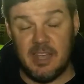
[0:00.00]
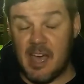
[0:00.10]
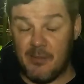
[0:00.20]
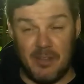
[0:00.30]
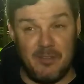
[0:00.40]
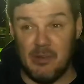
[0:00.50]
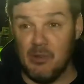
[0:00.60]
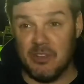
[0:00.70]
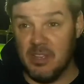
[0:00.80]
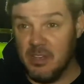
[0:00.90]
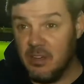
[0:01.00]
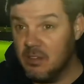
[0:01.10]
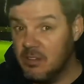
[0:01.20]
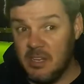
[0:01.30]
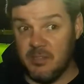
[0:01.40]
I haven't even looked at it.
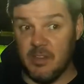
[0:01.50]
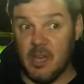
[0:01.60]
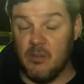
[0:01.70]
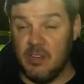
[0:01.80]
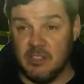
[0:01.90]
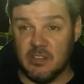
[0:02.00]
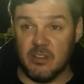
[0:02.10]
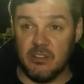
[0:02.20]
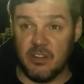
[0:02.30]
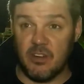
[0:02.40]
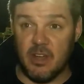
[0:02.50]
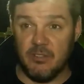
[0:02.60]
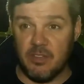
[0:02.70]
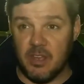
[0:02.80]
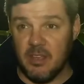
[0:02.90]
I didn't even know really to look after the ground
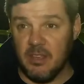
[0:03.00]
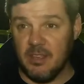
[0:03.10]
today.